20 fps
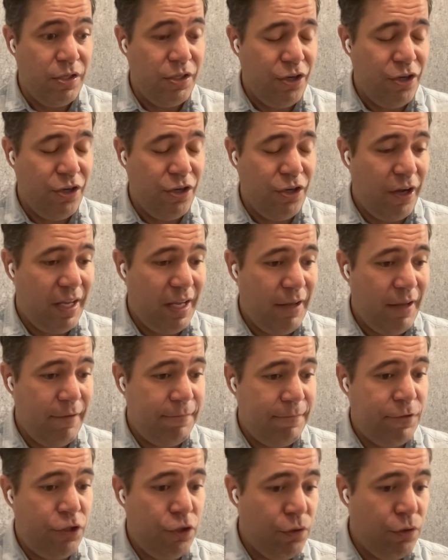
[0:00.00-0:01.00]
you know,
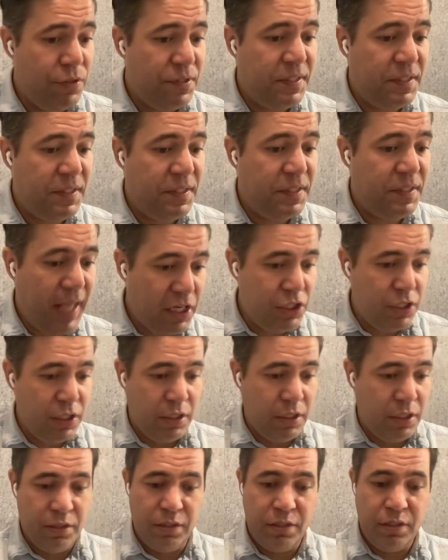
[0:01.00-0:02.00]
if you
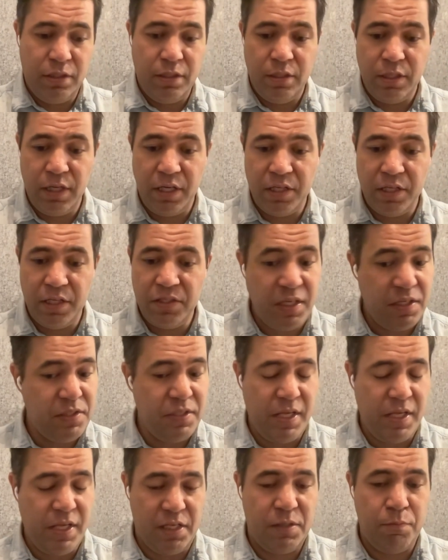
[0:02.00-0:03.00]
sanctioned a
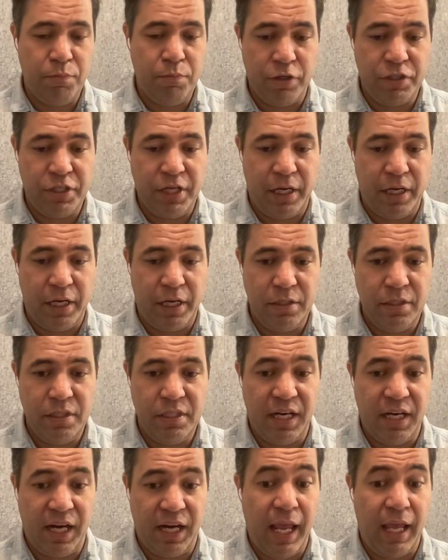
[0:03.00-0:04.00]
CCS
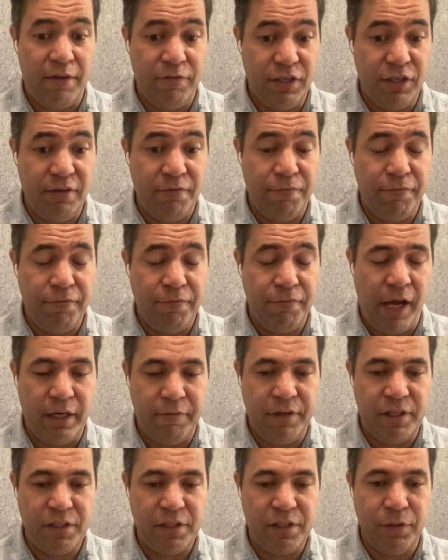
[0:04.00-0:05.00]
project today, if you did
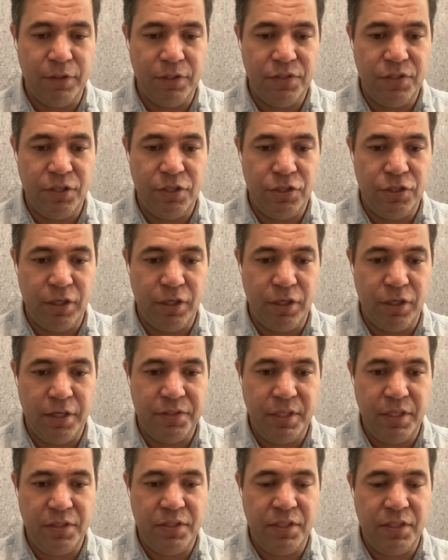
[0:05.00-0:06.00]
final investment decision on
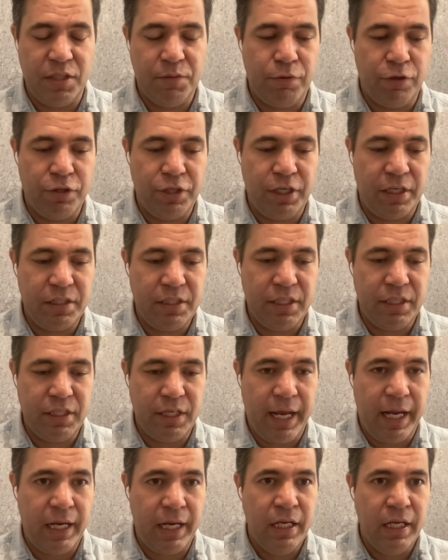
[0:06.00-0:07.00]
a CCS project
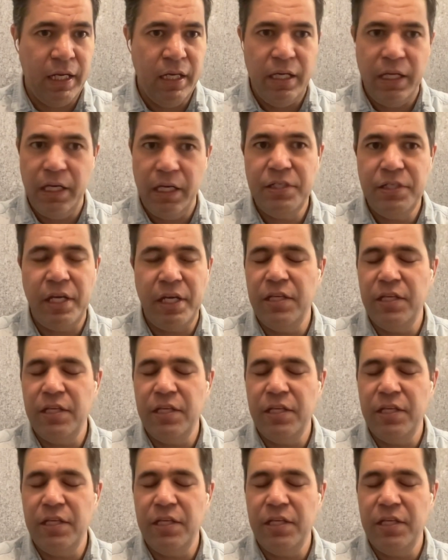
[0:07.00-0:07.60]
today, it would